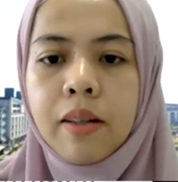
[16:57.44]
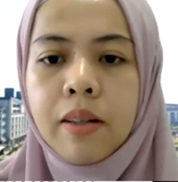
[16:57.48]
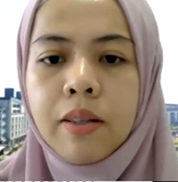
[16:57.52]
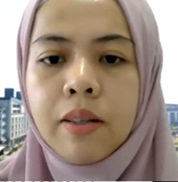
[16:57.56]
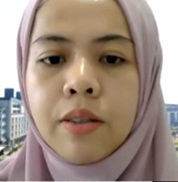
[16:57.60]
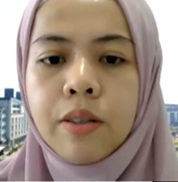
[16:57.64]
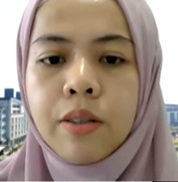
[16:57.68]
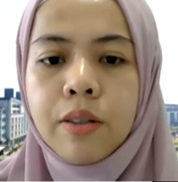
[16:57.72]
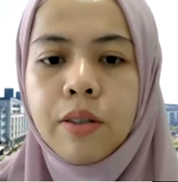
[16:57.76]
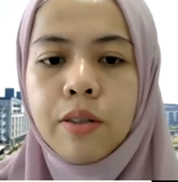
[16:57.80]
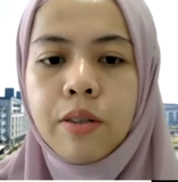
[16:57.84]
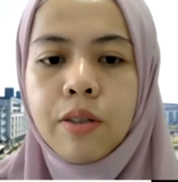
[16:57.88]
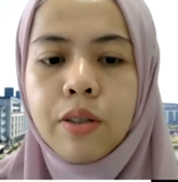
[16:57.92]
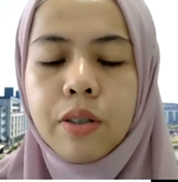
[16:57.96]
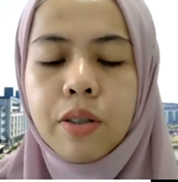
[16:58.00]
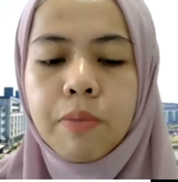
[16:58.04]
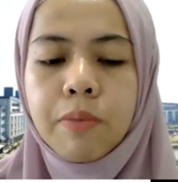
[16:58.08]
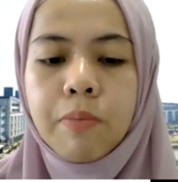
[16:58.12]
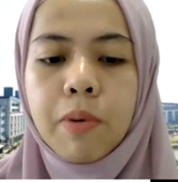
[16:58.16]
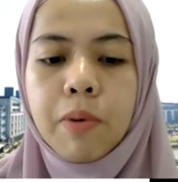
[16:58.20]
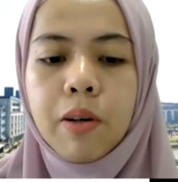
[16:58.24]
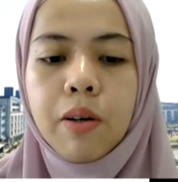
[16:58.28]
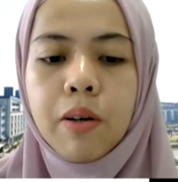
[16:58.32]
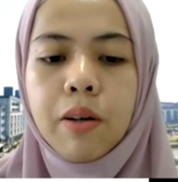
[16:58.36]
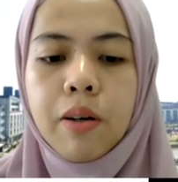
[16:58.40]
So just
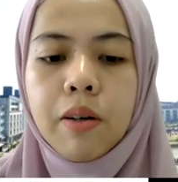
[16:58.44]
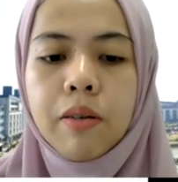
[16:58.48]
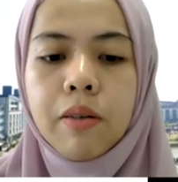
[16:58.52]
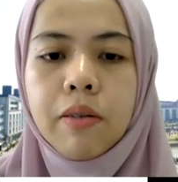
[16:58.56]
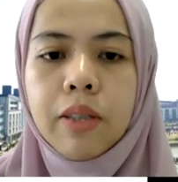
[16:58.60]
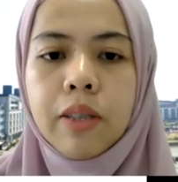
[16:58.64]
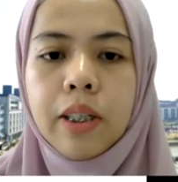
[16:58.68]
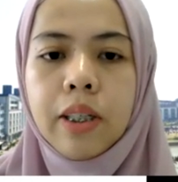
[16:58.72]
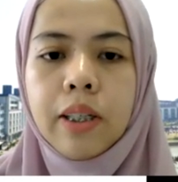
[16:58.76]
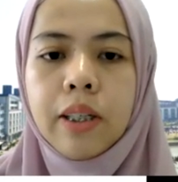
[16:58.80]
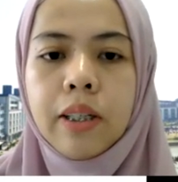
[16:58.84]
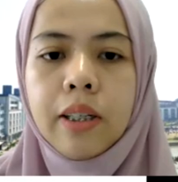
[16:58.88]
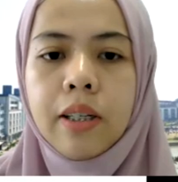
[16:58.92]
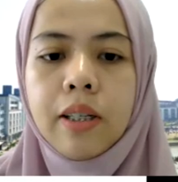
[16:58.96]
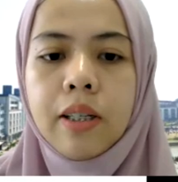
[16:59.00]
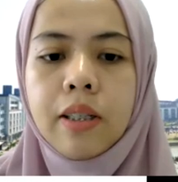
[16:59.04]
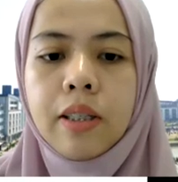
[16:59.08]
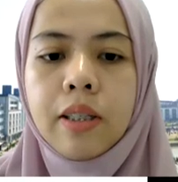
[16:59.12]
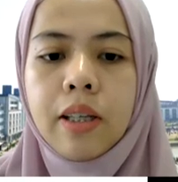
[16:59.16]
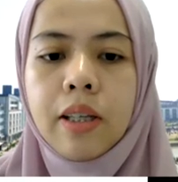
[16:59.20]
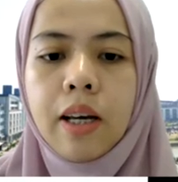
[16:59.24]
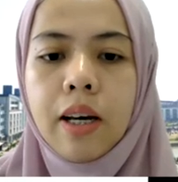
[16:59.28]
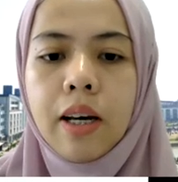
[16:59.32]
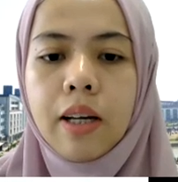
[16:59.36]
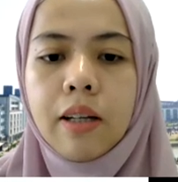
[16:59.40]
follow
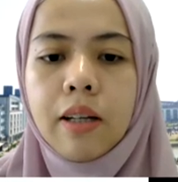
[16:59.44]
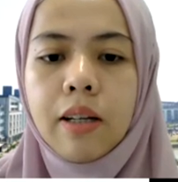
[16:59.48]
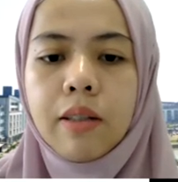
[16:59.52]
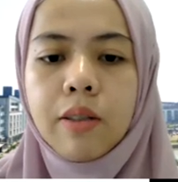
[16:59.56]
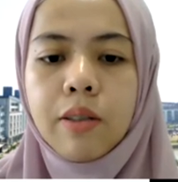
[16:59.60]
this. Yeah.